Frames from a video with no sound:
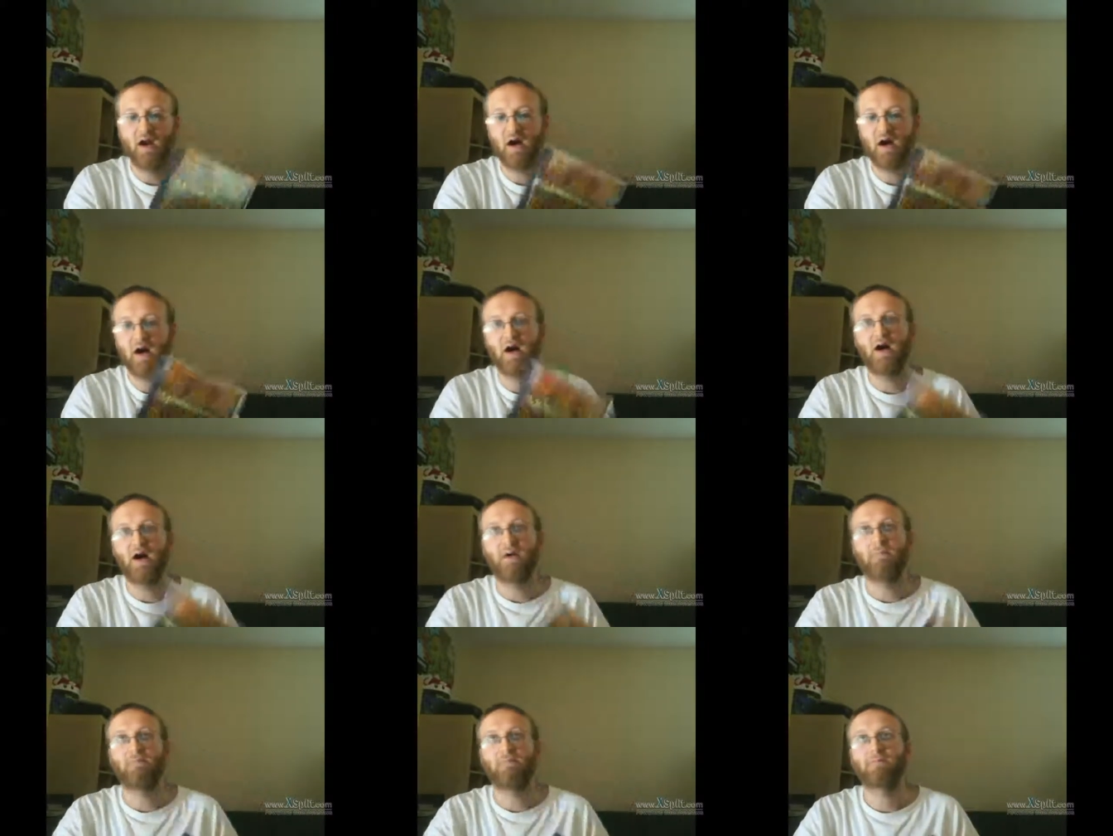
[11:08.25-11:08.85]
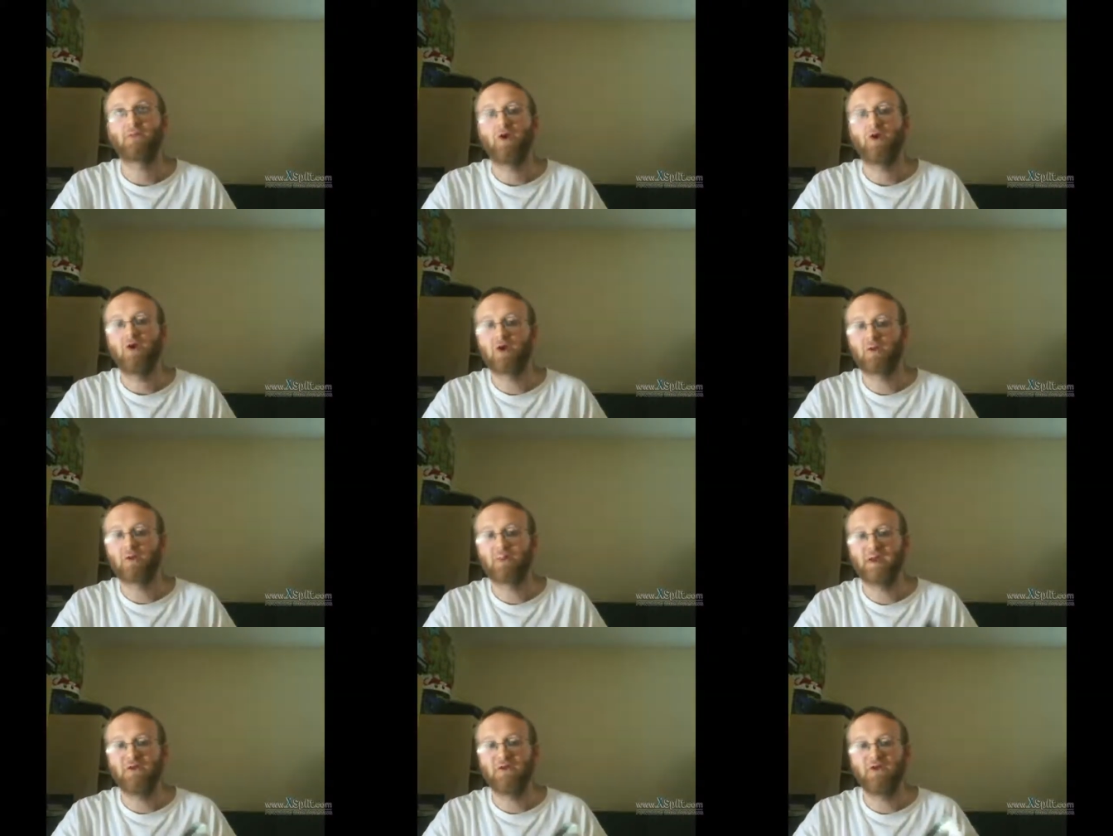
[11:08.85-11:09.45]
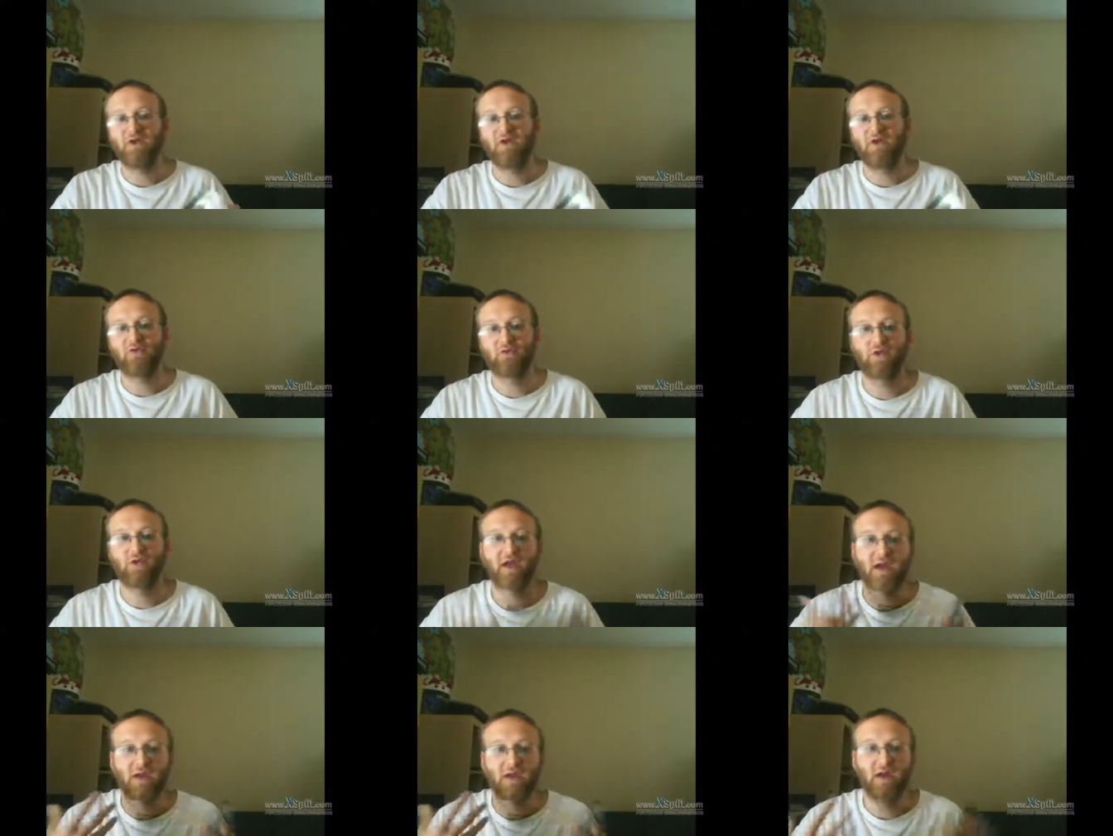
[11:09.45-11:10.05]
RPGs or
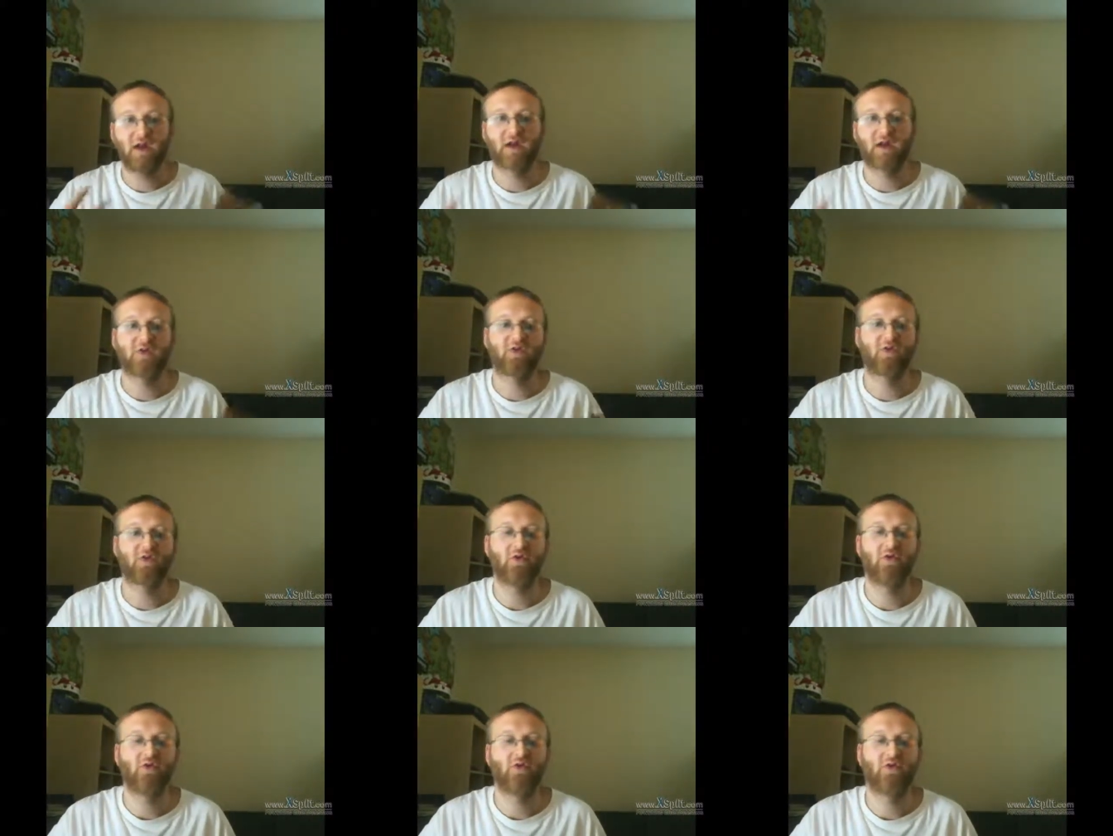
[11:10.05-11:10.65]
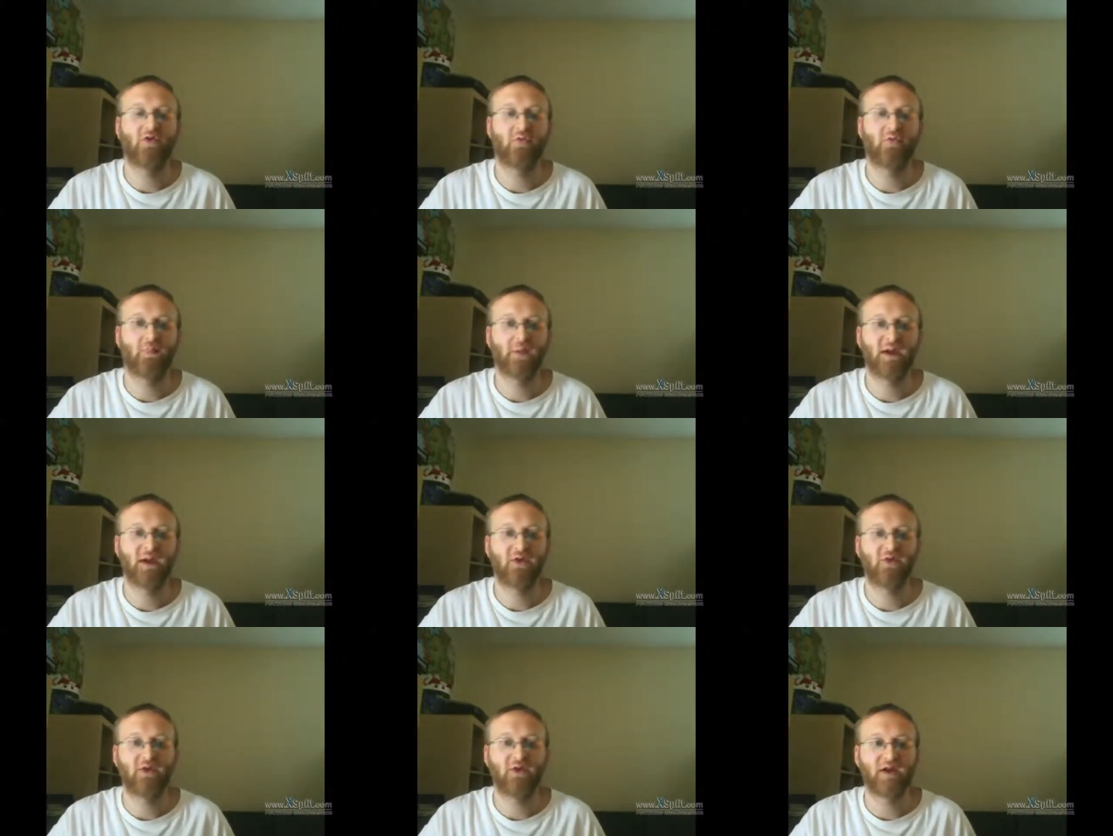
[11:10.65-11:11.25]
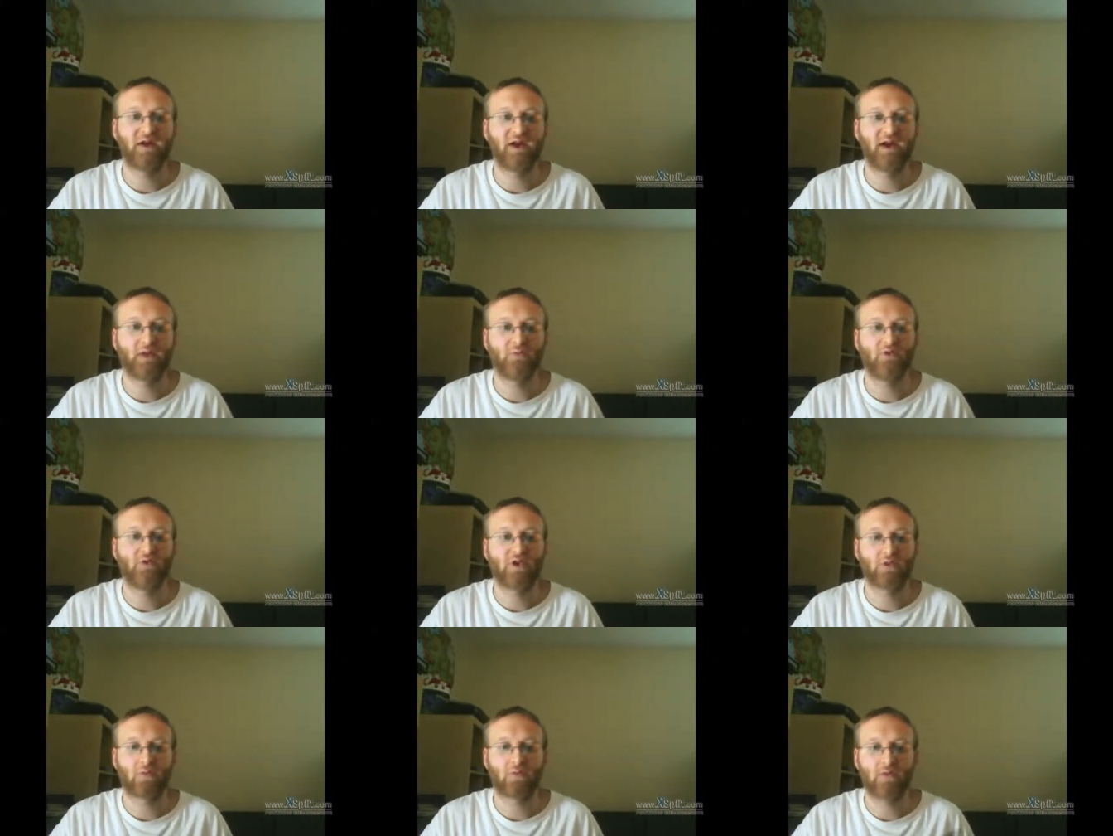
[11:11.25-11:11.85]
like exclusive PC games
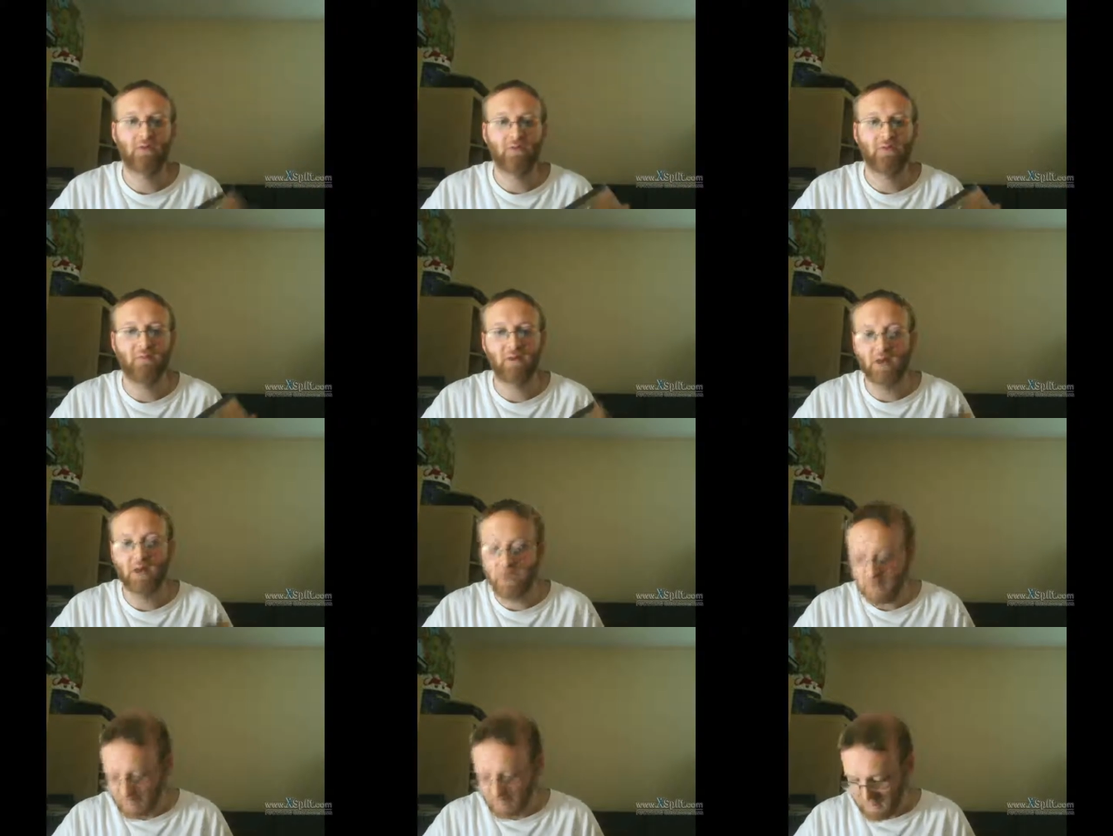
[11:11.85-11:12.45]
that are really fun.